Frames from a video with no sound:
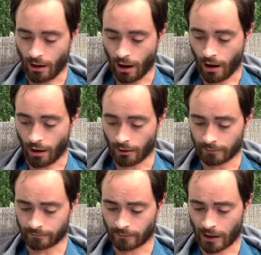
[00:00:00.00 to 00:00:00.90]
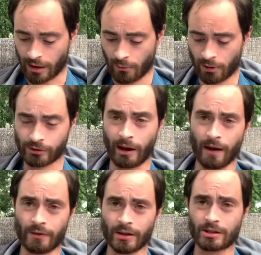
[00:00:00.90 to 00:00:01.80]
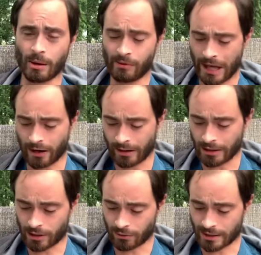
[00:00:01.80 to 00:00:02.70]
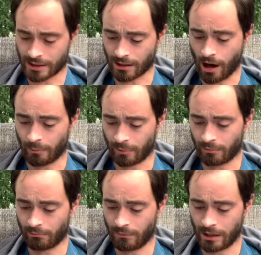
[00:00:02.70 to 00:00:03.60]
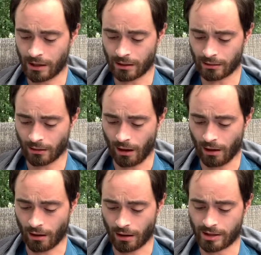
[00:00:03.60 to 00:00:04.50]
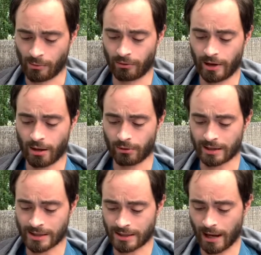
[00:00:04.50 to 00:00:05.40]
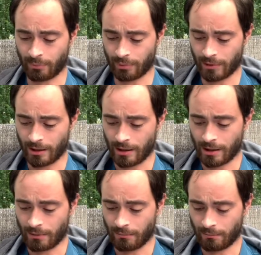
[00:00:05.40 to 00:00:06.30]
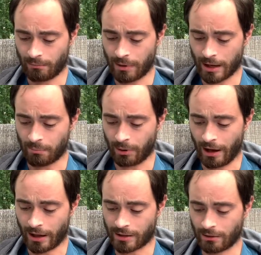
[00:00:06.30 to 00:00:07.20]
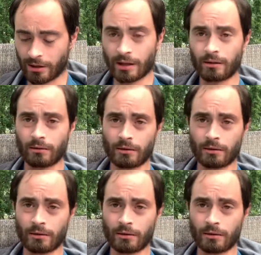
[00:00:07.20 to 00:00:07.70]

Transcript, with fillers: And then we also have the double that on into a stop, meaning a double rake with a step being applied to the